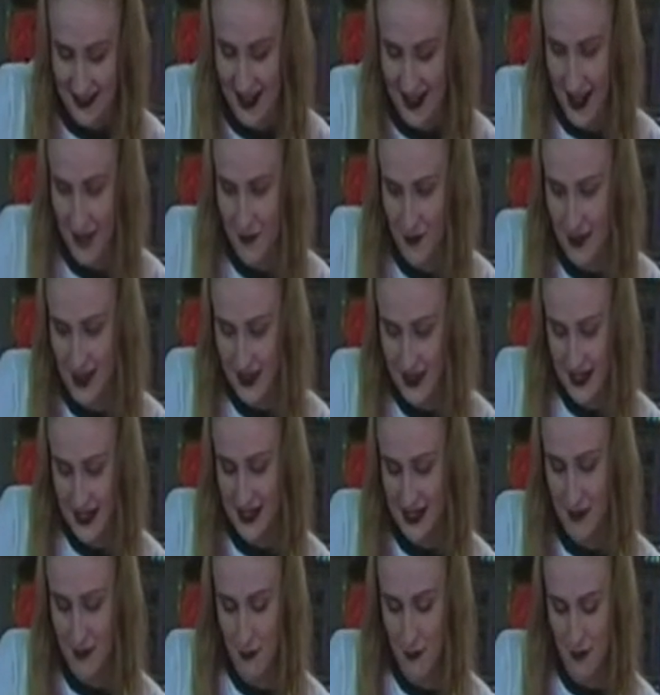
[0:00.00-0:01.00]
I want it
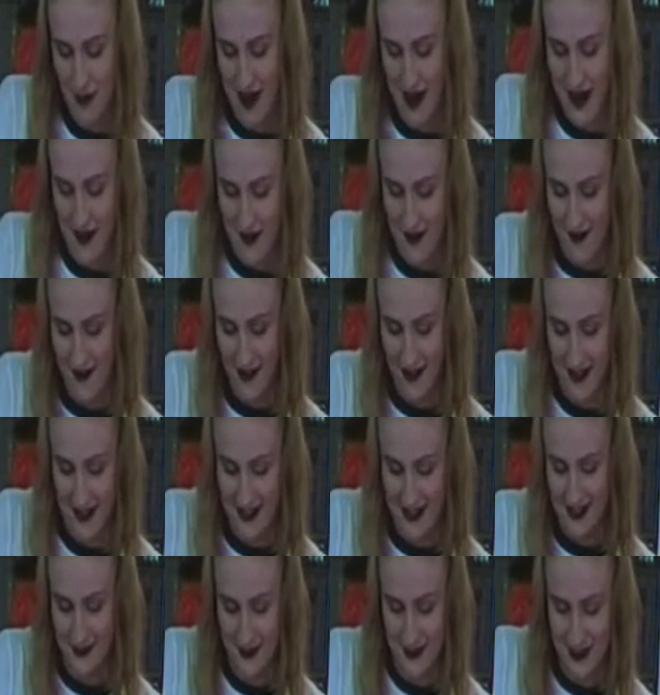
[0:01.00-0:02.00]
like a bright
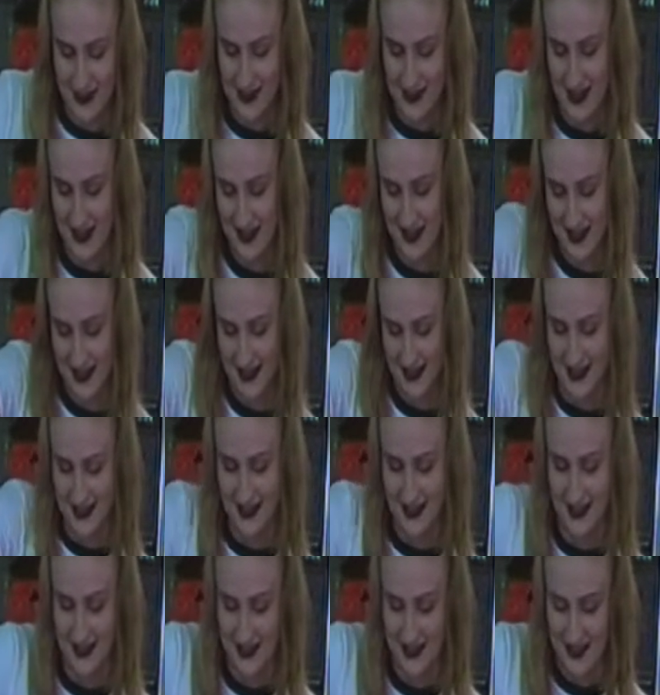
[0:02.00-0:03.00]
orange, but it's like a
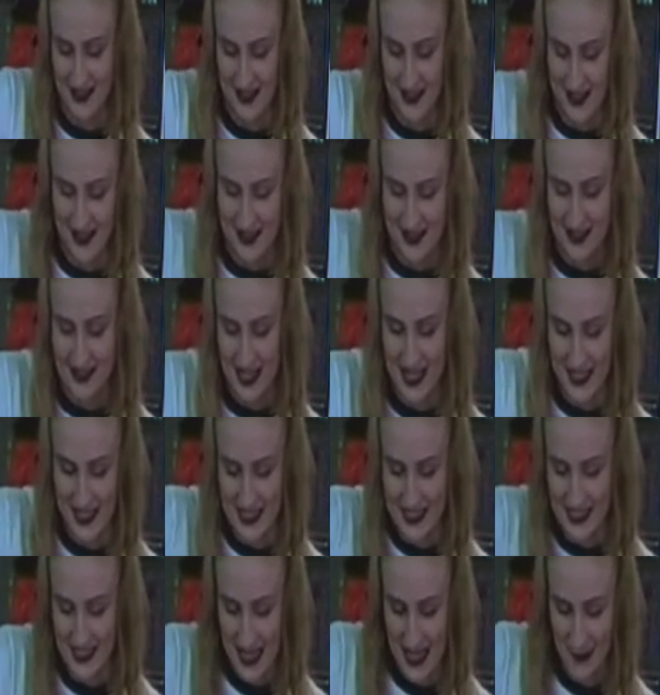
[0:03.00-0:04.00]

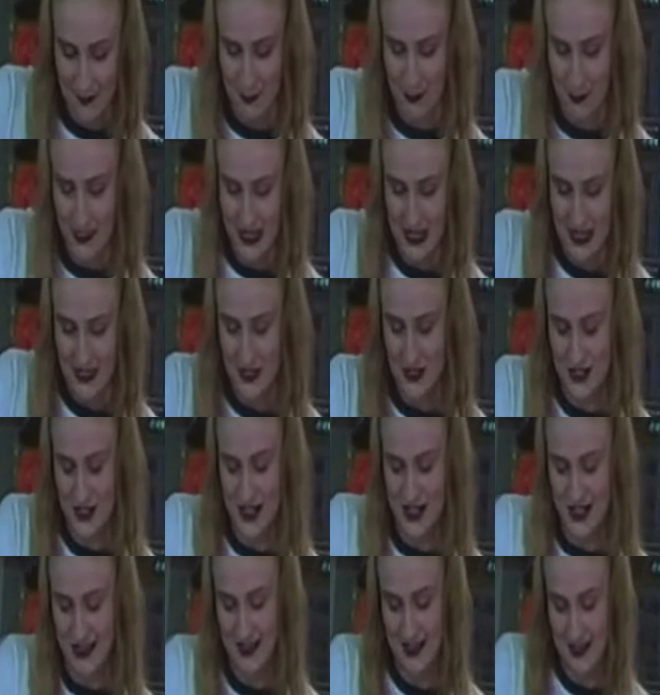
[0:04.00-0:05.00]
sunset peach
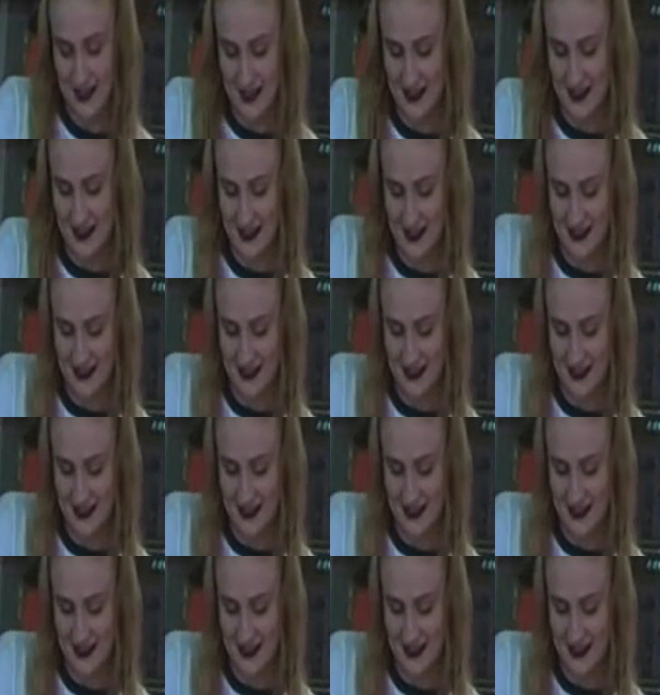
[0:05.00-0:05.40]
colour.